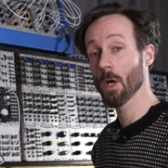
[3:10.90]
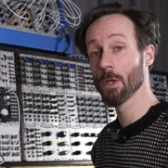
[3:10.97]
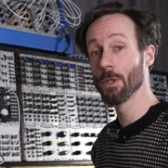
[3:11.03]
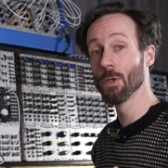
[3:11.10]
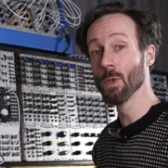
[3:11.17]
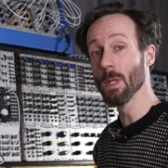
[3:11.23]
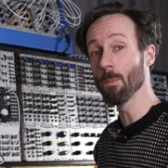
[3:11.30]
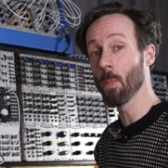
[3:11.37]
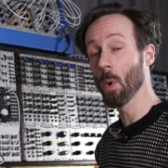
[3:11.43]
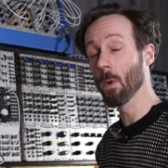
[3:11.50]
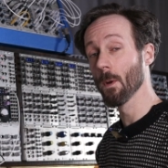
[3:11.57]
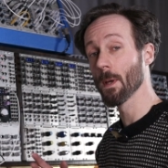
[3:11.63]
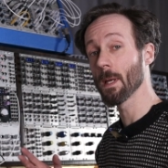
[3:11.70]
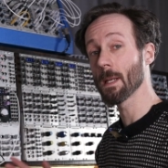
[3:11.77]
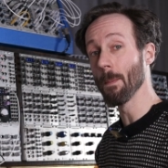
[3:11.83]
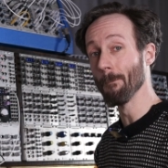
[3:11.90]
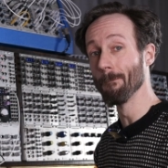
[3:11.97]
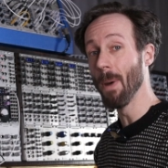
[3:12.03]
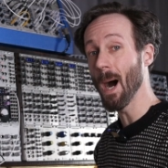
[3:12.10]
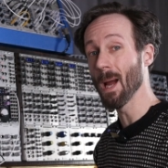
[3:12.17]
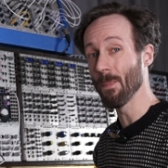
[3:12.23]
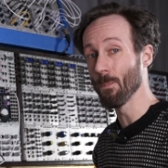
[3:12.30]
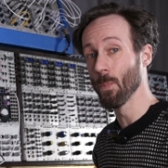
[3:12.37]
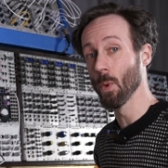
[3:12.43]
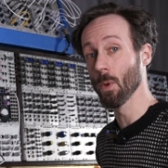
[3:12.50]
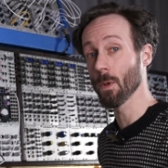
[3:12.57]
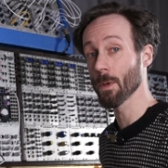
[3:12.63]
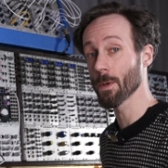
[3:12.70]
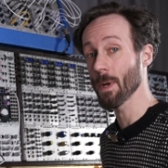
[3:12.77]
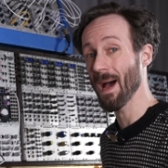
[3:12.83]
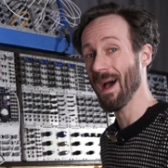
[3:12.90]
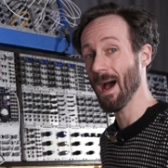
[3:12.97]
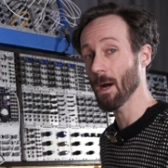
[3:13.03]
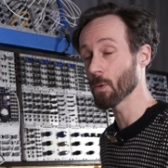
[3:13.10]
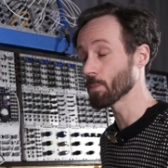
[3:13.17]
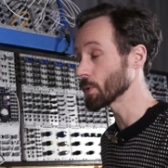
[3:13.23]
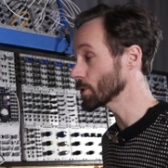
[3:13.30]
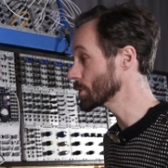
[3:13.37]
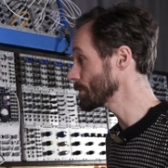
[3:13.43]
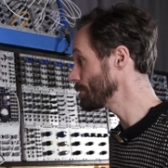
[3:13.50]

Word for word: a unipolar and a bipolar output,